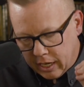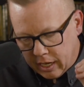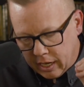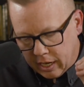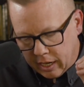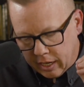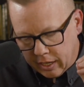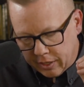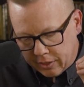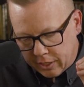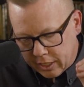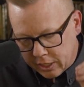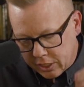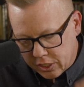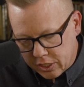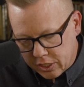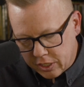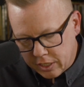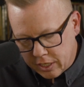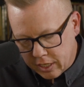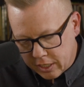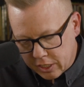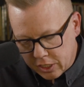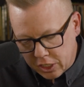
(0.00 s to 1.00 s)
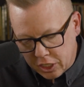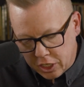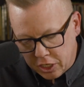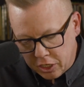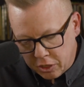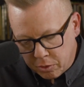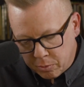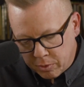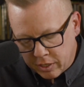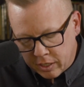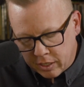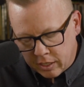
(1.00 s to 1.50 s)
Uh, this this
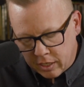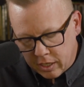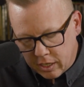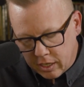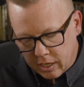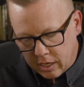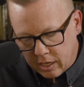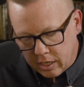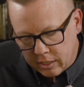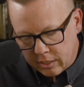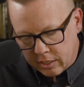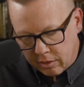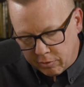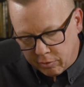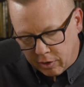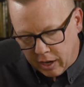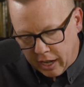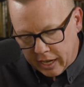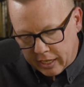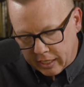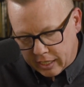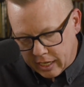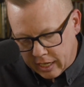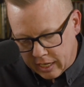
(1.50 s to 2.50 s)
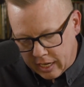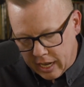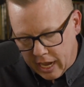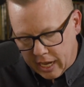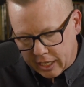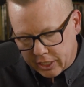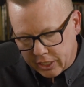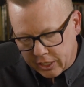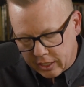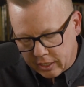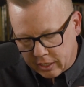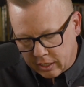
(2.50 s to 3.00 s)
human uh, divine
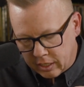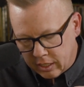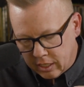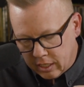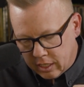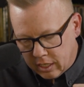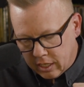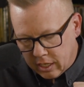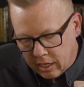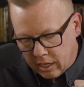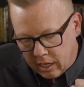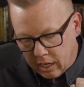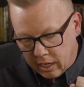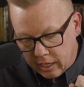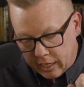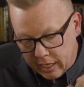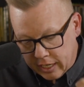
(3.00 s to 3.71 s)
connection uh,